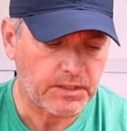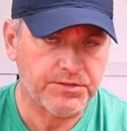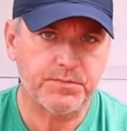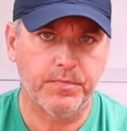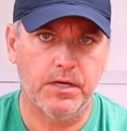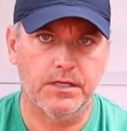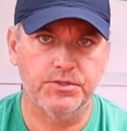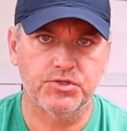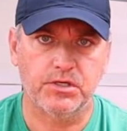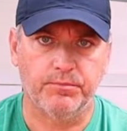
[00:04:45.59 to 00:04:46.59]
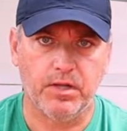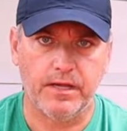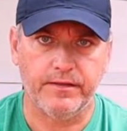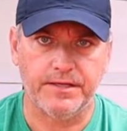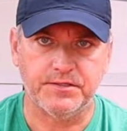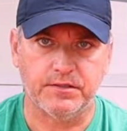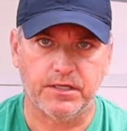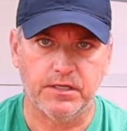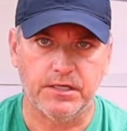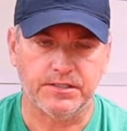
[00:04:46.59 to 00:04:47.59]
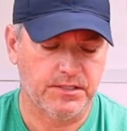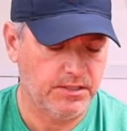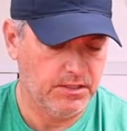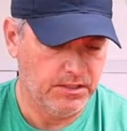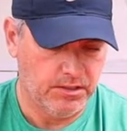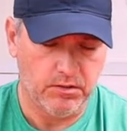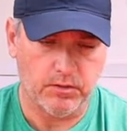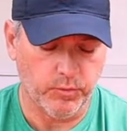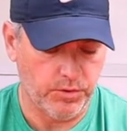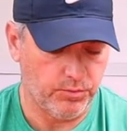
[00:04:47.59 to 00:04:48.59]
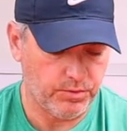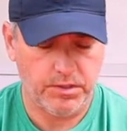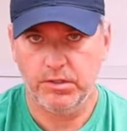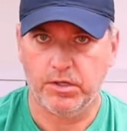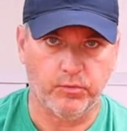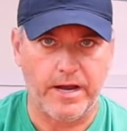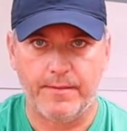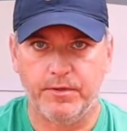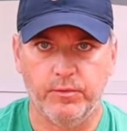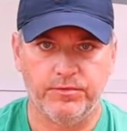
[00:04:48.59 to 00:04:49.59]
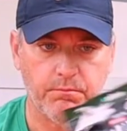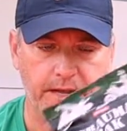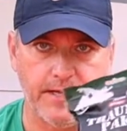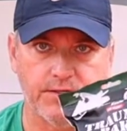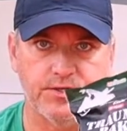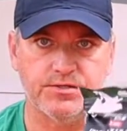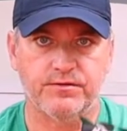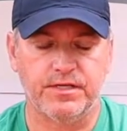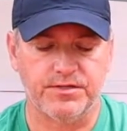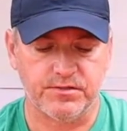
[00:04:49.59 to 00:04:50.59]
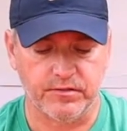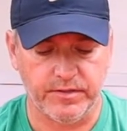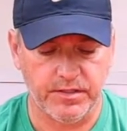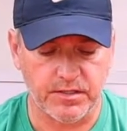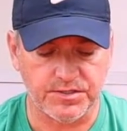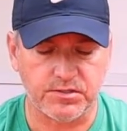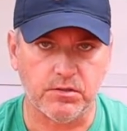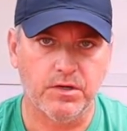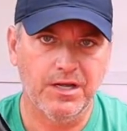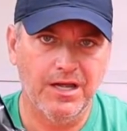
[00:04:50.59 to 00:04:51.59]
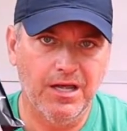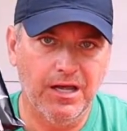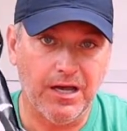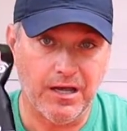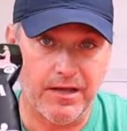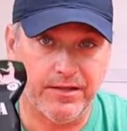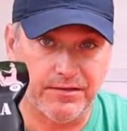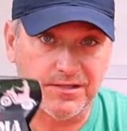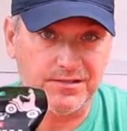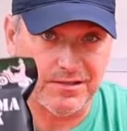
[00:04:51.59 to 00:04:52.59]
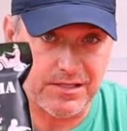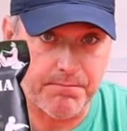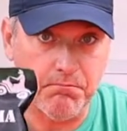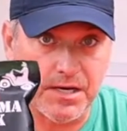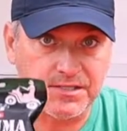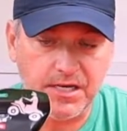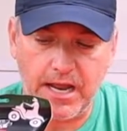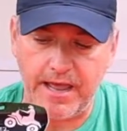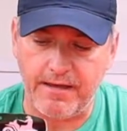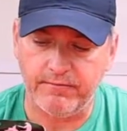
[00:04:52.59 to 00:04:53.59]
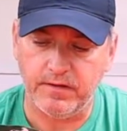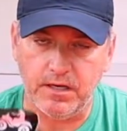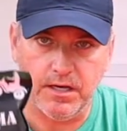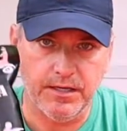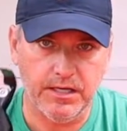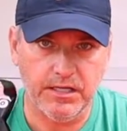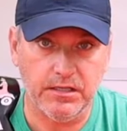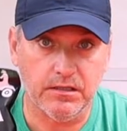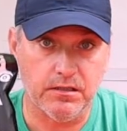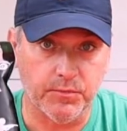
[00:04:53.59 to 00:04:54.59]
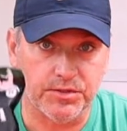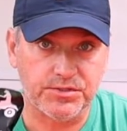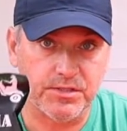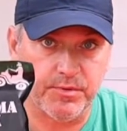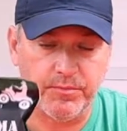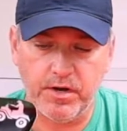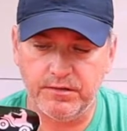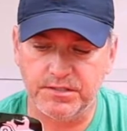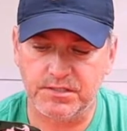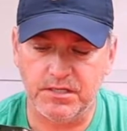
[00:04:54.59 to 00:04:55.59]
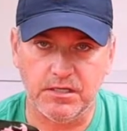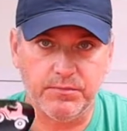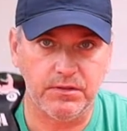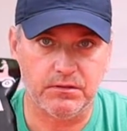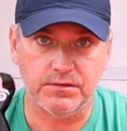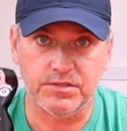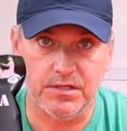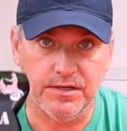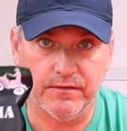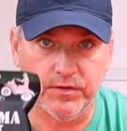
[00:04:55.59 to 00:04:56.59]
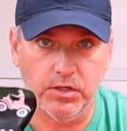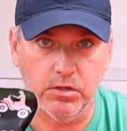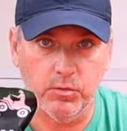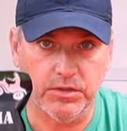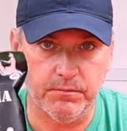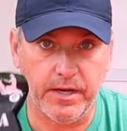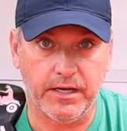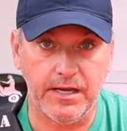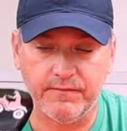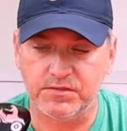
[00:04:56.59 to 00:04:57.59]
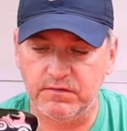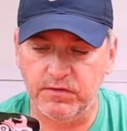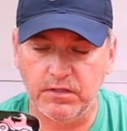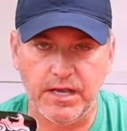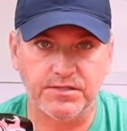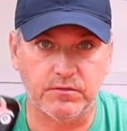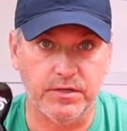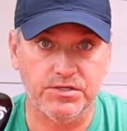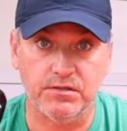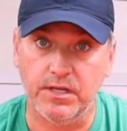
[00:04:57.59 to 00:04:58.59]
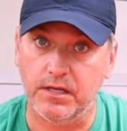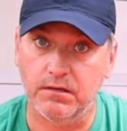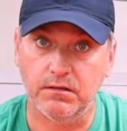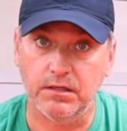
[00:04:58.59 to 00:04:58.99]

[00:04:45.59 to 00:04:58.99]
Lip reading: sponge, apply that to the cut or wound. You can wrap it with the bandages and things that are in here. So I think this is a must-have in any emergency preparedness kit, because you never know when you might have a severe laceration that